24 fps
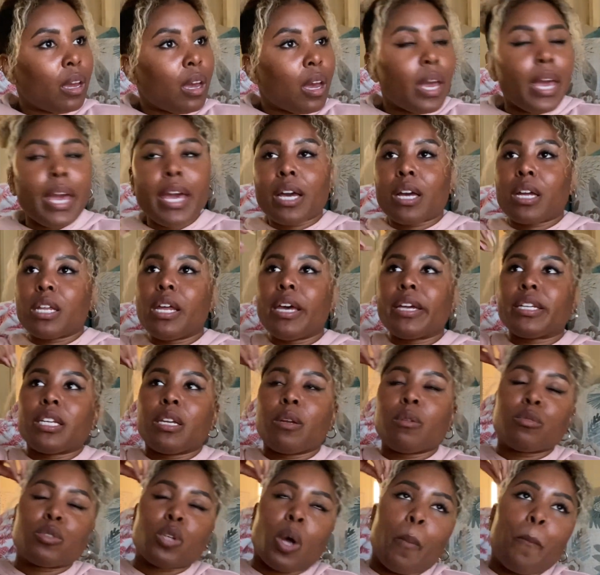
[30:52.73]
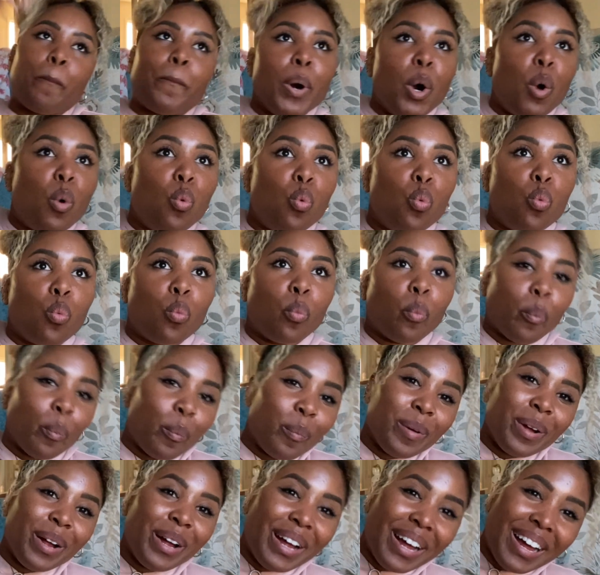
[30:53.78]
it clicked and it was like boom.
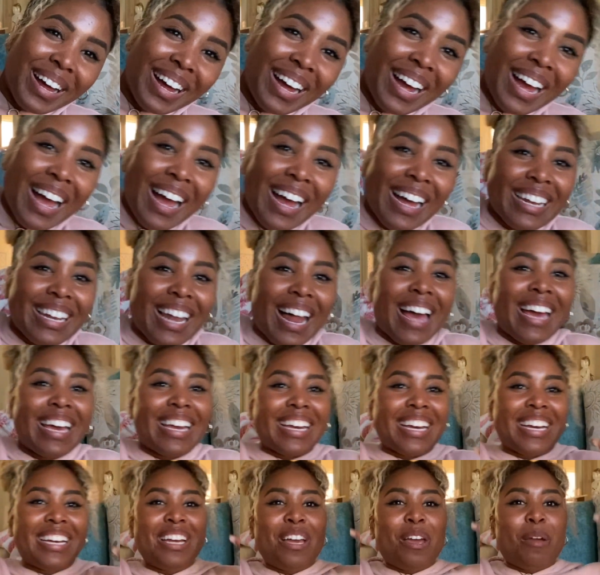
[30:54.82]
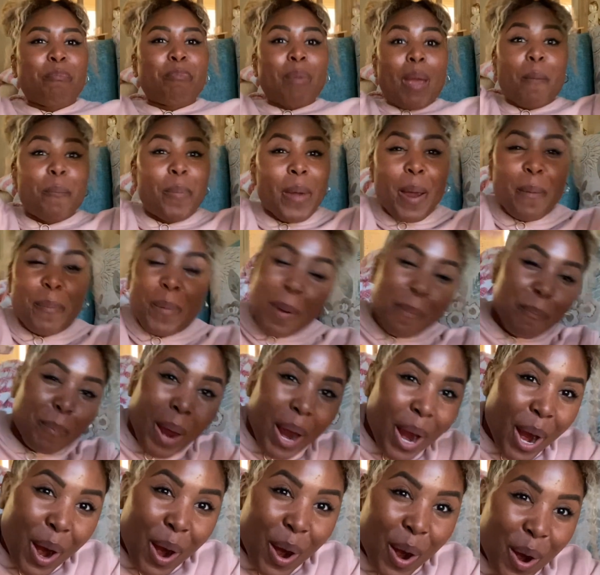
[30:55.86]
like beep, beep, beep,
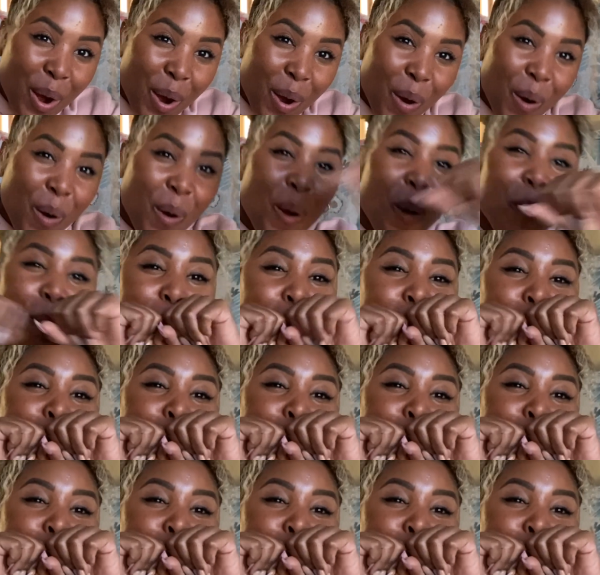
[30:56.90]
beep, beep,